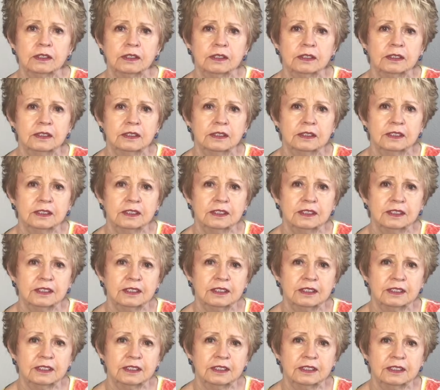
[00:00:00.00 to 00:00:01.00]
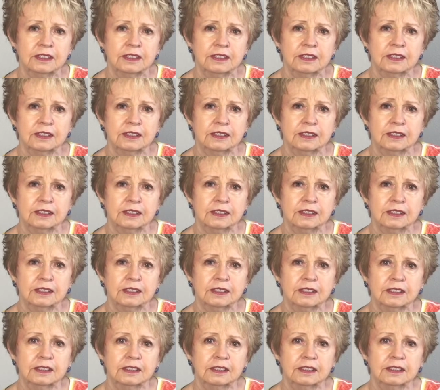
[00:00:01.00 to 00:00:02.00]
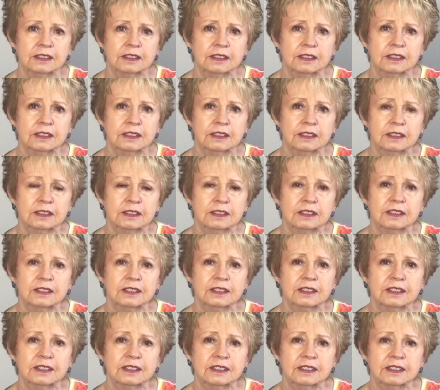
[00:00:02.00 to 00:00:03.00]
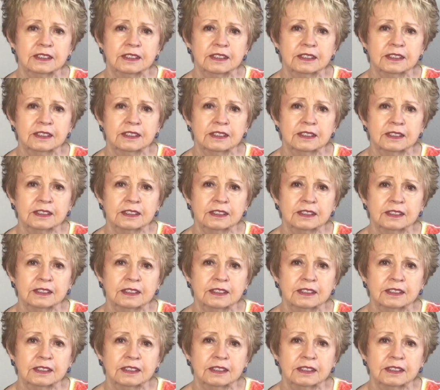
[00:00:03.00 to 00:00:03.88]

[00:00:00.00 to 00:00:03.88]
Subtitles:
(no one is talking)